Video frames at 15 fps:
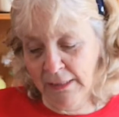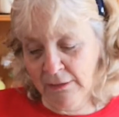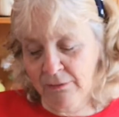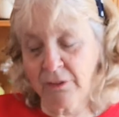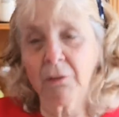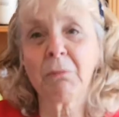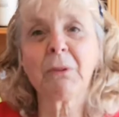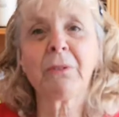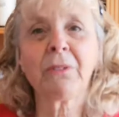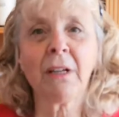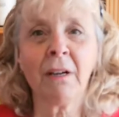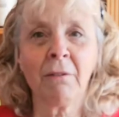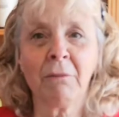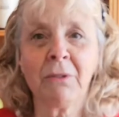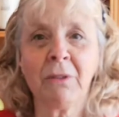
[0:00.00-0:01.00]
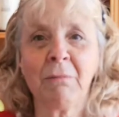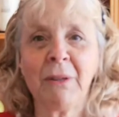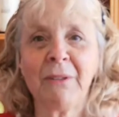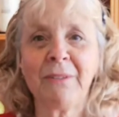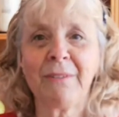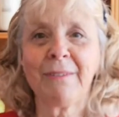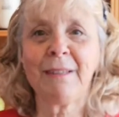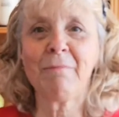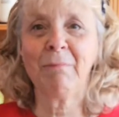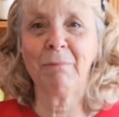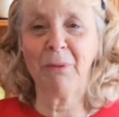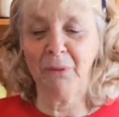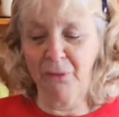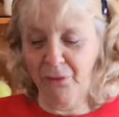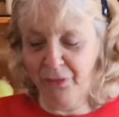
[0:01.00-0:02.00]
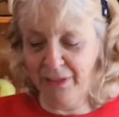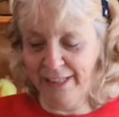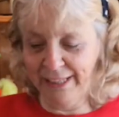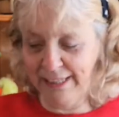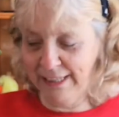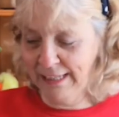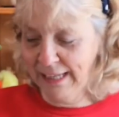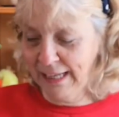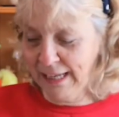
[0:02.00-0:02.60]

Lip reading: So we'll start with the most simple thing.